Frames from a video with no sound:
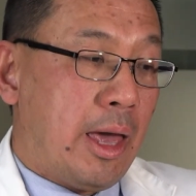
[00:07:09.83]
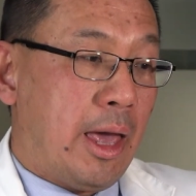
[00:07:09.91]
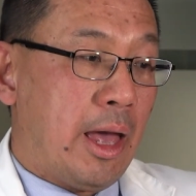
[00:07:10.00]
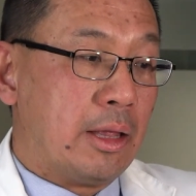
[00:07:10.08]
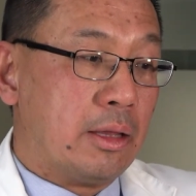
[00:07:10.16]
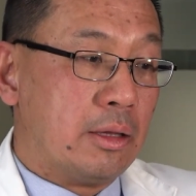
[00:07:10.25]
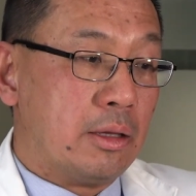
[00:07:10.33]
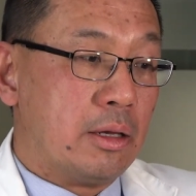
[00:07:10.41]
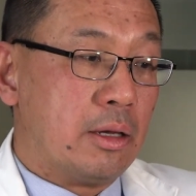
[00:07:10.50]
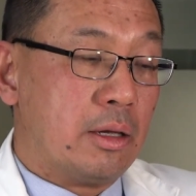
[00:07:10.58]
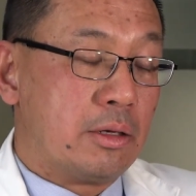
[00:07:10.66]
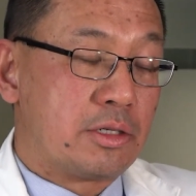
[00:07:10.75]
And
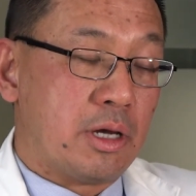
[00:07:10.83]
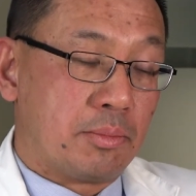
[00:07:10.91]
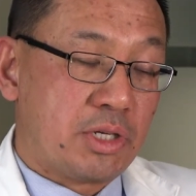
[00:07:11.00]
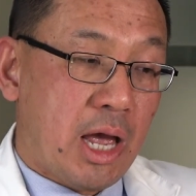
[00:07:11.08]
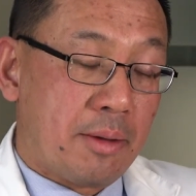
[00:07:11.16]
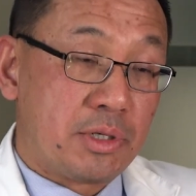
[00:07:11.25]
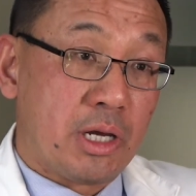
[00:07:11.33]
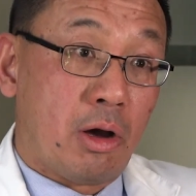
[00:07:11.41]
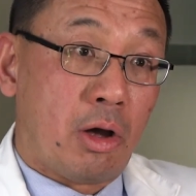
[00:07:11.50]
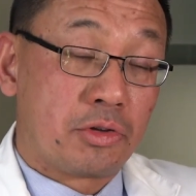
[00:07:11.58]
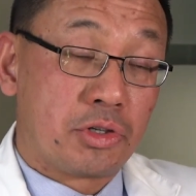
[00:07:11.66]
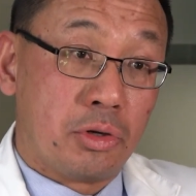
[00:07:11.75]
sometimes they
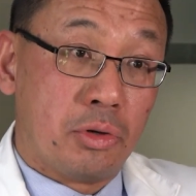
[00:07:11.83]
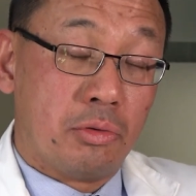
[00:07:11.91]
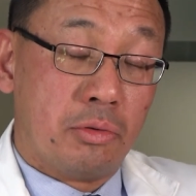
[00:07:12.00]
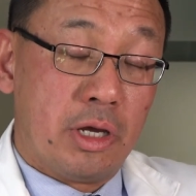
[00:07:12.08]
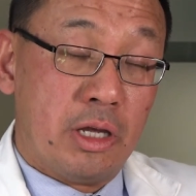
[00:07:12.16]
also